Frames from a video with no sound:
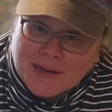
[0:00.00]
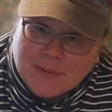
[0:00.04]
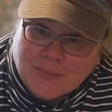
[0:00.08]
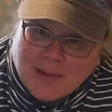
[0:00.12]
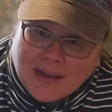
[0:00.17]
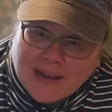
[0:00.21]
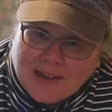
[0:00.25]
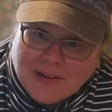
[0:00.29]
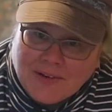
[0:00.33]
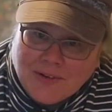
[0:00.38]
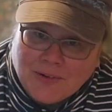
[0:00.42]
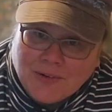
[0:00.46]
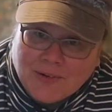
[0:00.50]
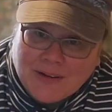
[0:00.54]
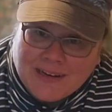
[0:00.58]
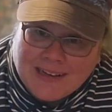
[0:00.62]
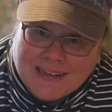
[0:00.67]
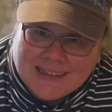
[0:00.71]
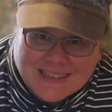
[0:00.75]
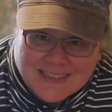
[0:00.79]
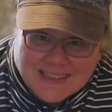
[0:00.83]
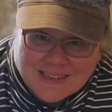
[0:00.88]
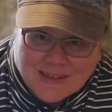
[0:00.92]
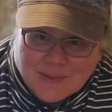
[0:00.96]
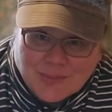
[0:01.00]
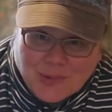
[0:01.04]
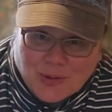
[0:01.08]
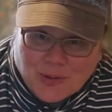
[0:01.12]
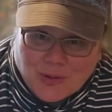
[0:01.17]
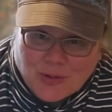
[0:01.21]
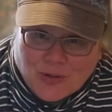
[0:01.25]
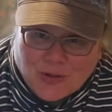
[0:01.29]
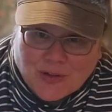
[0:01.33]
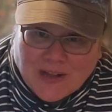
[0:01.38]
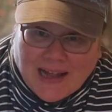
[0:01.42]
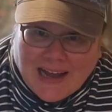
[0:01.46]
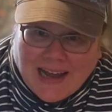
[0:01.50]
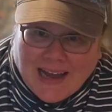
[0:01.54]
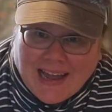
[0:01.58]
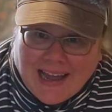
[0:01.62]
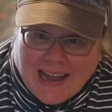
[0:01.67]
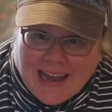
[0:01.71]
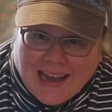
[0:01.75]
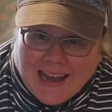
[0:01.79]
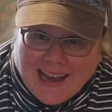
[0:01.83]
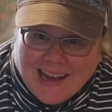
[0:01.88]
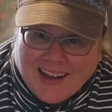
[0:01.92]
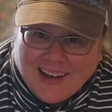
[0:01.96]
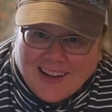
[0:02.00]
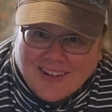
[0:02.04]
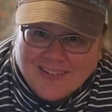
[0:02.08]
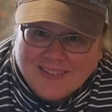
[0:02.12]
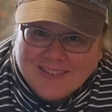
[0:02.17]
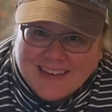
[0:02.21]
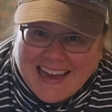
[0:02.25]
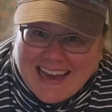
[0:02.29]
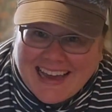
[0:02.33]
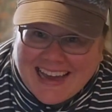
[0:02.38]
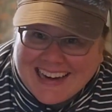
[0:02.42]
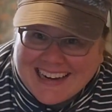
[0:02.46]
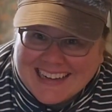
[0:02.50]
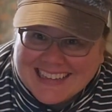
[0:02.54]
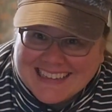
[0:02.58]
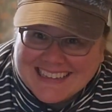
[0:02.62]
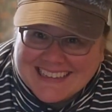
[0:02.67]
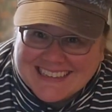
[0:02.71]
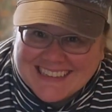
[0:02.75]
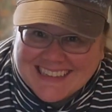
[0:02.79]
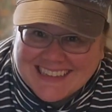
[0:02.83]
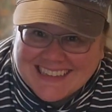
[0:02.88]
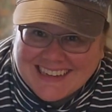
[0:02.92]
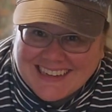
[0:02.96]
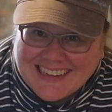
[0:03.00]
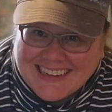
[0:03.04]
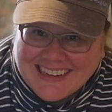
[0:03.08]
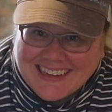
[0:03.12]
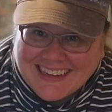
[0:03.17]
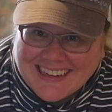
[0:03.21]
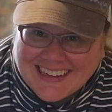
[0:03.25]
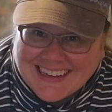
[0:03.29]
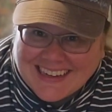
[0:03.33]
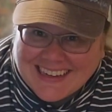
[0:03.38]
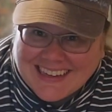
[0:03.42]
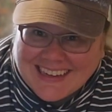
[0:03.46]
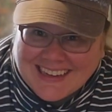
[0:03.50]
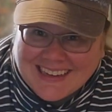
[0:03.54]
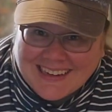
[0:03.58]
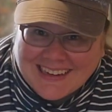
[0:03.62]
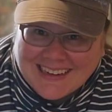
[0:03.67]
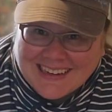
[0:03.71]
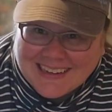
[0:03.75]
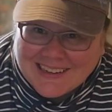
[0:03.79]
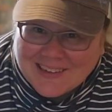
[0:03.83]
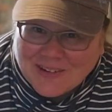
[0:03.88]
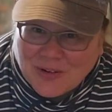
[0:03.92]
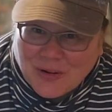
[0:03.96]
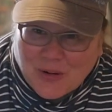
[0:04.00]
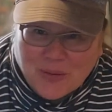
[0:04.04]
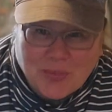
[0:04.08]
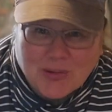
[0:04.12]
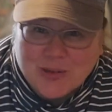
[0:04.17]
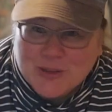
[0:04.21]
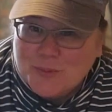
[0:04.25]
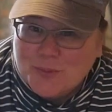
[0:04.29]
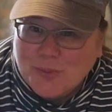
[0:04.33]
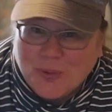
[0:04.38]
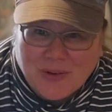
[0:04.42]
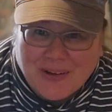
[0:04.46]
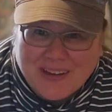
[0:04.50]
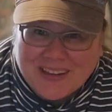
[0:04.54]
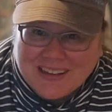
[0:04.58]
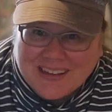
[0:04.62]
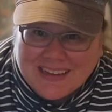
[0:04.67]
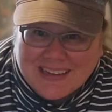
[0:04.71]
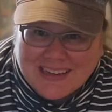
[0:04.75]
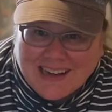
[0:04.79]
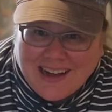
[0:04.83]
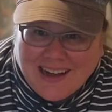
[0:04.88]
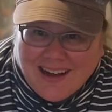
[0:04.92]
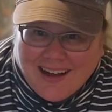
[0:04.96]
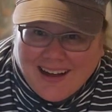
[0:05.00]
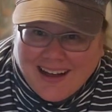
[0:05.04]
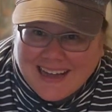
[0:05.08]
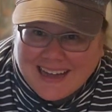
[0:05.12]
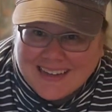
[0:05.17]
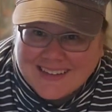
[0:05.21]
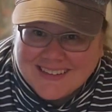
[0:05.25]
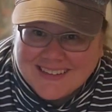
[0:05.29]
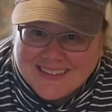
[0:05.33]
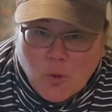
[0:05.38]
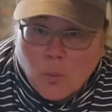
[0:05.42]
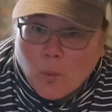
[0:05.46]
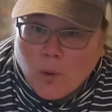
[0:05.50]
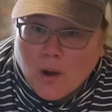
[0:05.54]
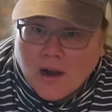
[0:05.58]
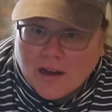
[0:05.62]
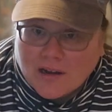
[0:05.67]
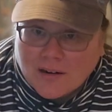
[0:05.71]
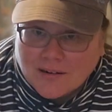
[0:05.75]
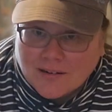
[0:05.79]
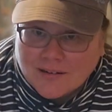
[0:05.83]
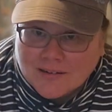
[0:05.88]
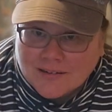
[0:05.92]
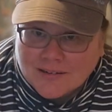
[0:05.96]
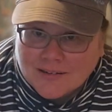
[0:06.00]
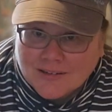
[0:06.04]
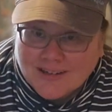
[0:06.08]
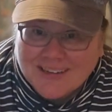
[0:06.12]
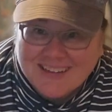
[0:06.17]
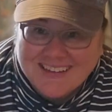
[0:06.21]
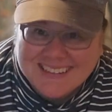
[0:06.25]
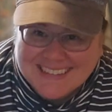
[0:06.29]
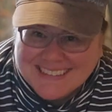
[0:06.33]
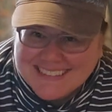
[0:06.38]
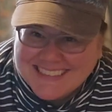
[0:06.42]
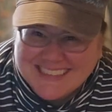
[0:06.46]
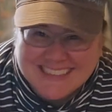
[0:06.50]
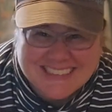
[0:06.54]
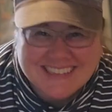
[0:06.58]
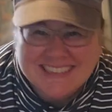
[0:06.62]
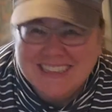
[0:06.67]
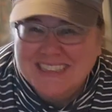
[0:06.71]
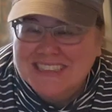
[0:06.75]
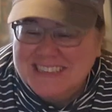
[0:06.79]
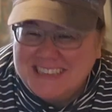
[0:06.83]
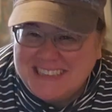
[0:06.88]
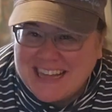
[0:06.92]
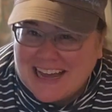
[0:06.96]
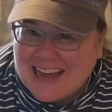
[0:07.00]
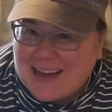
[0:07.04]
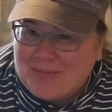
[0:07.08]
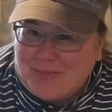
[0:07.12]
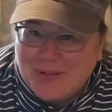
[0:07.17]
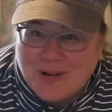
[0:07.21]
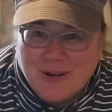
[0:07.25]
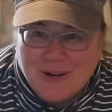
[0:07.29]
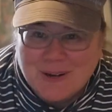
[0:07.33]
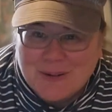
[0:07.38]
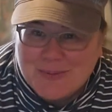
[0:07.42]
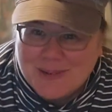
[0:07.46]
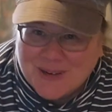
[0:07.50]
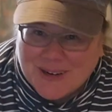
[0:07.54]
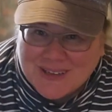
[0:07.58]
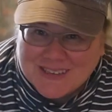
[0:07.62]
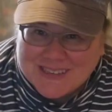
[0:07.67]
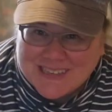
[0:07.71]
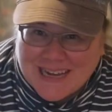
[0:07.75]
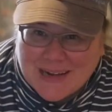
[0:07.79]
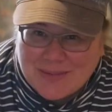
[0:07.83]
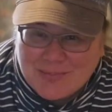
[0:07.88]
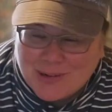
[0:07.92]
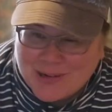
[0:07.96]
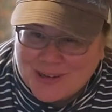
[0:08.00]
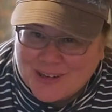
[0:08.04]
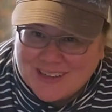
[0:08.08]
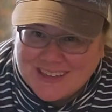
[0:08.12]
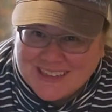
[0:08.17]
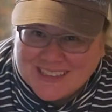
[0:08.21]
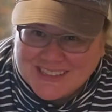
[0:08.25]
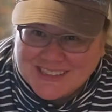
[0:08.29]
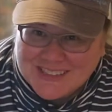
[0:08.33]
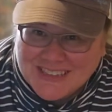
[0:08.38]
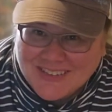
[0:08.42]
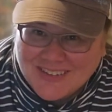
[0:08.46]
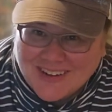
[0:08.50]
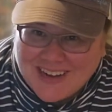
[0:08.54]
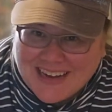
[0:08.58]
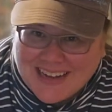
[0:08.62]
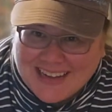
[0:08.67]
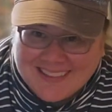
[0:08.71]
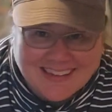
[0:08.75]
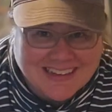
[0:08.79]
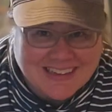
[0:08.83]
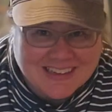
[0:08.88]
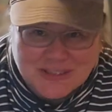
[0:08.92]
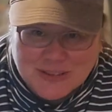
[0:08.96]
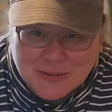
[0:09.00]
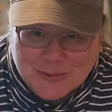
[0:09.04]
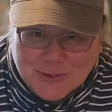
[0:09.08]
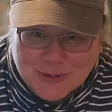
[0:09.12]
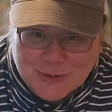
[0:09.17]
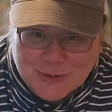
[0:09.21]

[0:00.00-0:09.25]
my ingredients in the bowl, I have had it sitting in almost boiling hot water. It's tap water, but our tap water gets so hot that it's almost